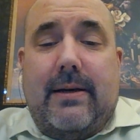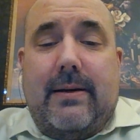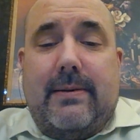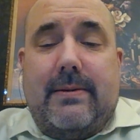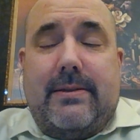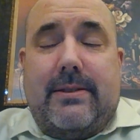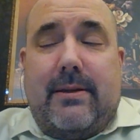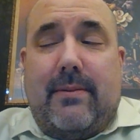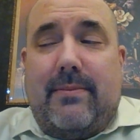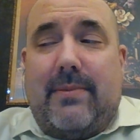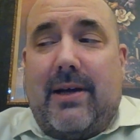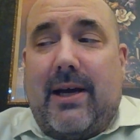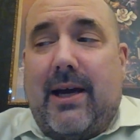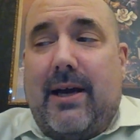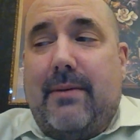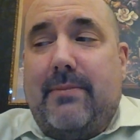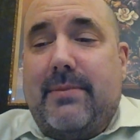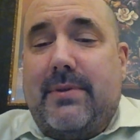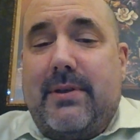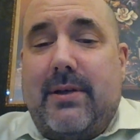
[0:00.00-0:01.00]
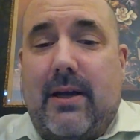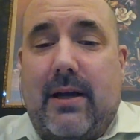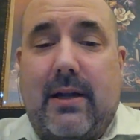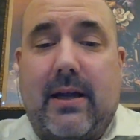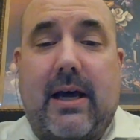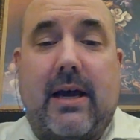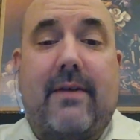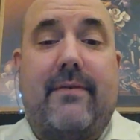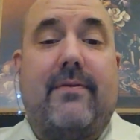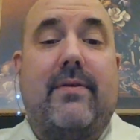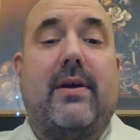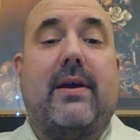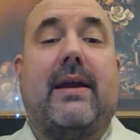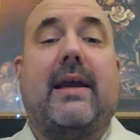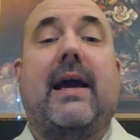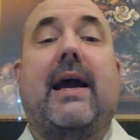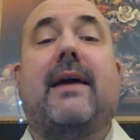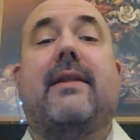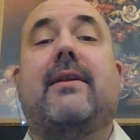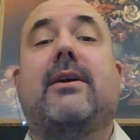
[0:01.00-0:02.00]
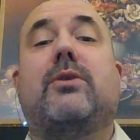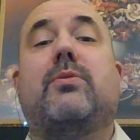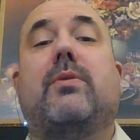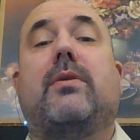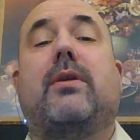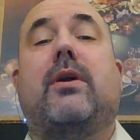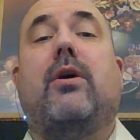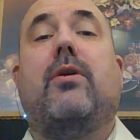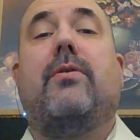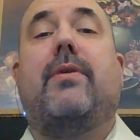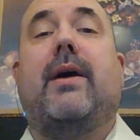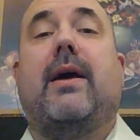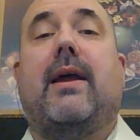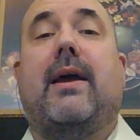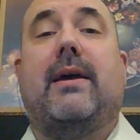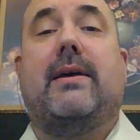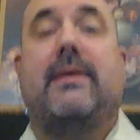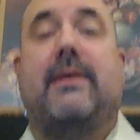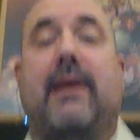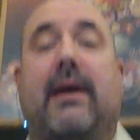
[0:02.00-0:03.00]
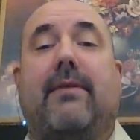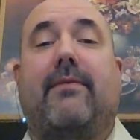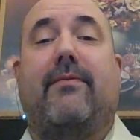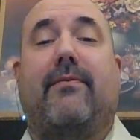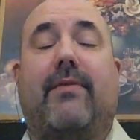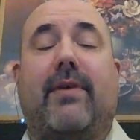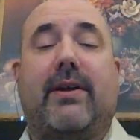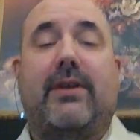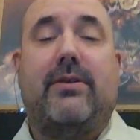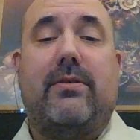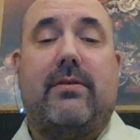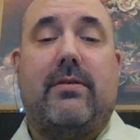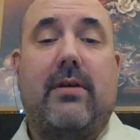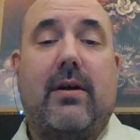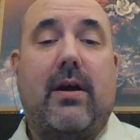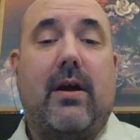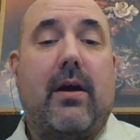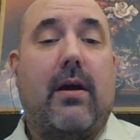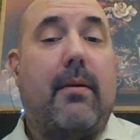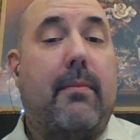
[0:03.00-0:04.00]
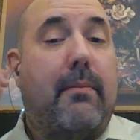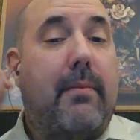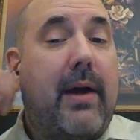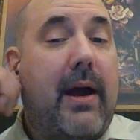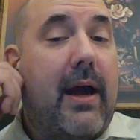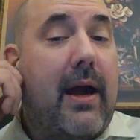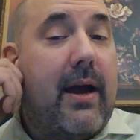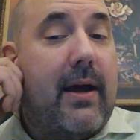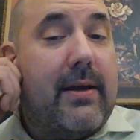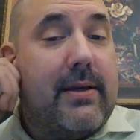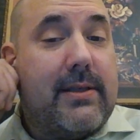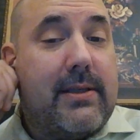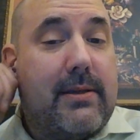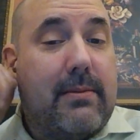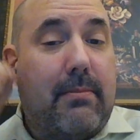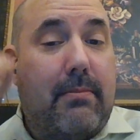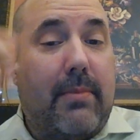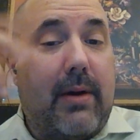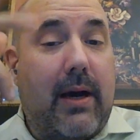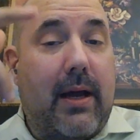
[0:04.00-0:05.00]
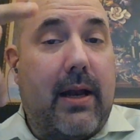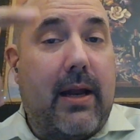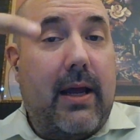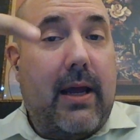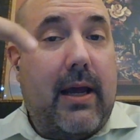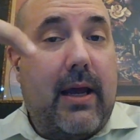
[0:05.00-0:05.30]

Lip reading: Sometimes a lot of Catholics will know that as a vigil mass, but